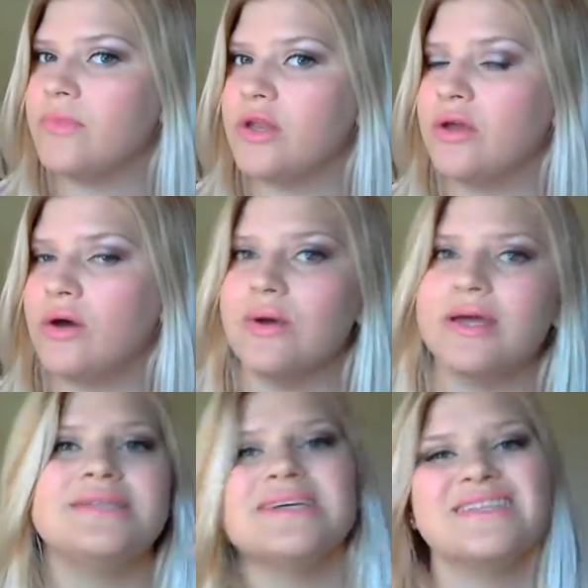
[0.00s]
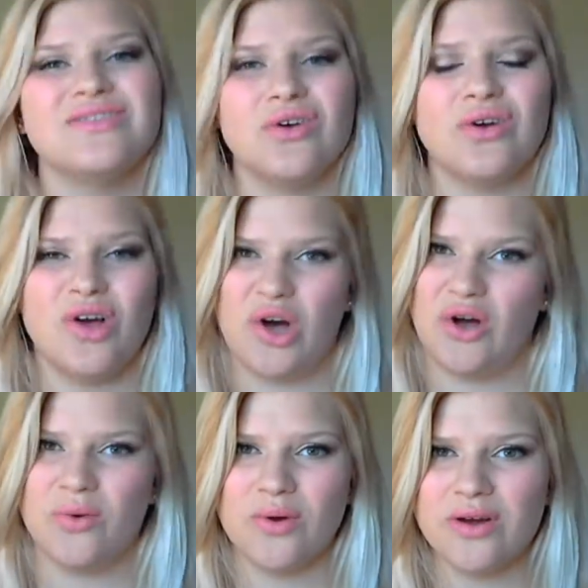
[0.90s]
you know, it doesn't look
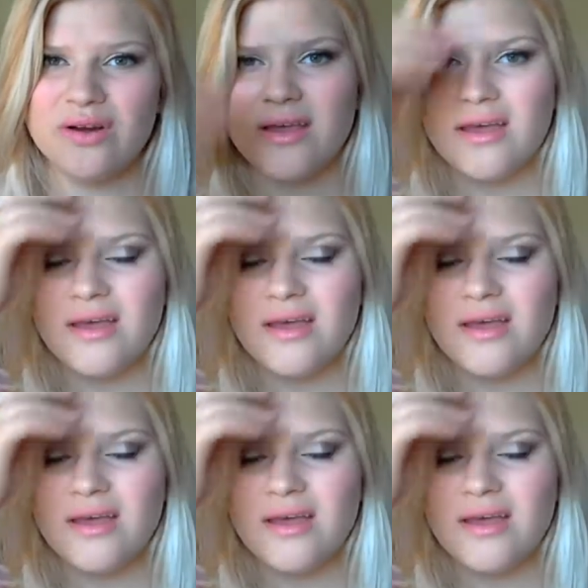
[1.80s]
awkward.